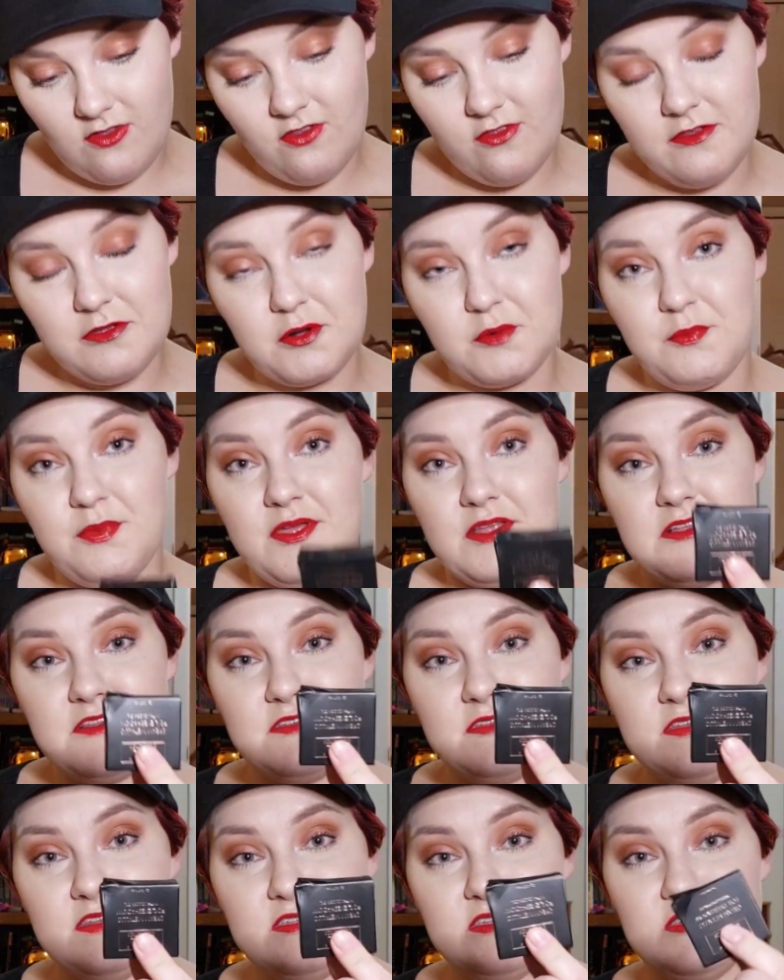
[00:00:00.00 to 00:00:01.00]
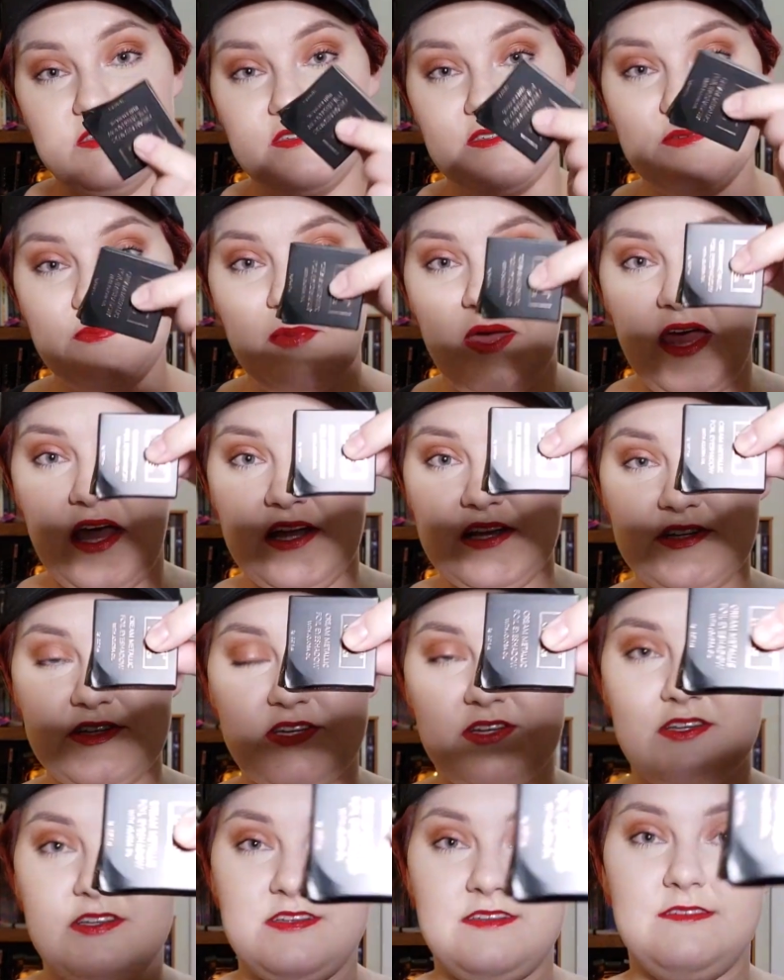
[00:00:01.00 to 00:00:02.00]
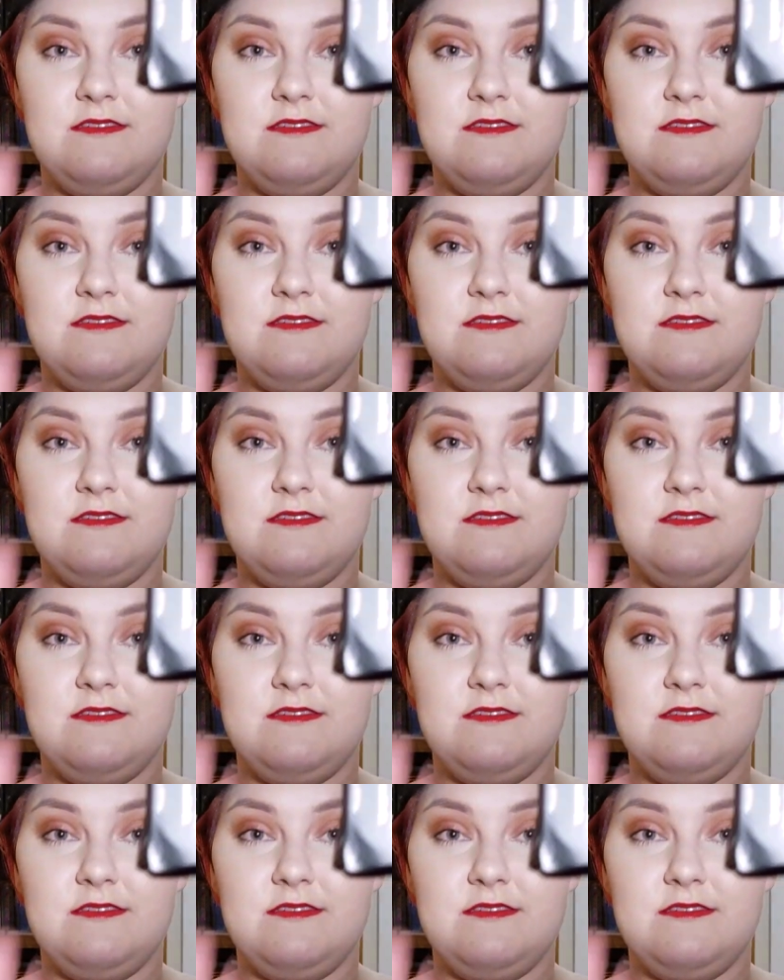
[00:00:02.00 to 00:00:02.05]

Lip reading: a little bit smashed.